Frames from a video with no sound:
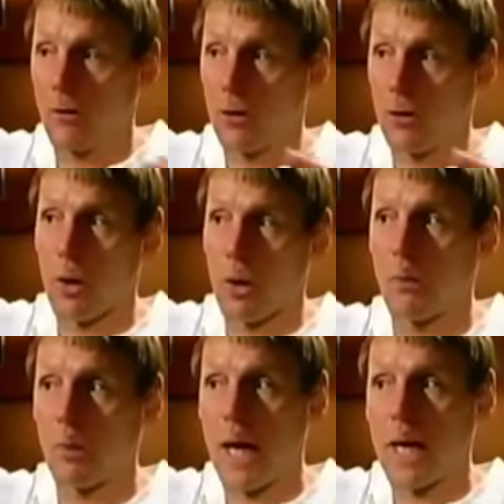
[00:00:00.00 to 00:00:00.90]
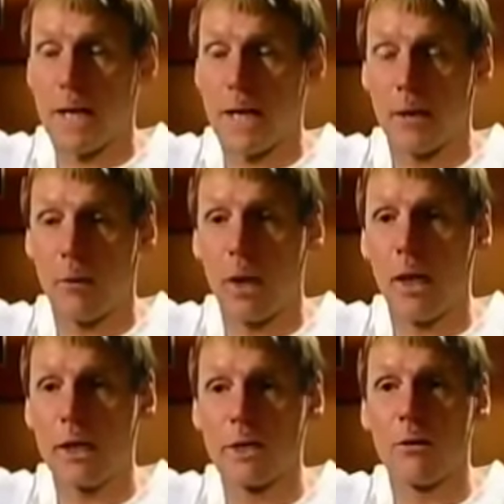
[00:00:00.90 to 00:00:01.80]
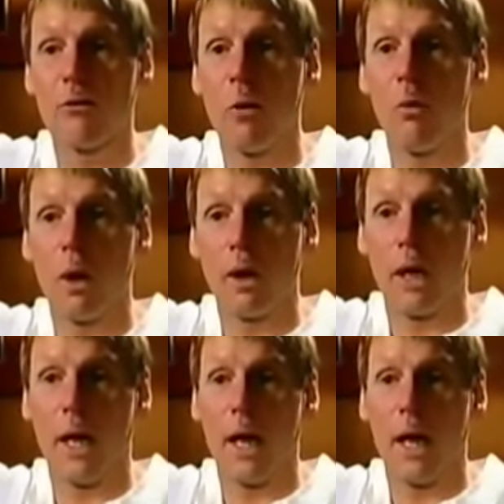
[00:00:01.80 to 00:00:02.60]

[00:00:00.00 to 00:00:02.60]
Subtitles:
scored. I've crossed one and Platt has headed one in. So we've gone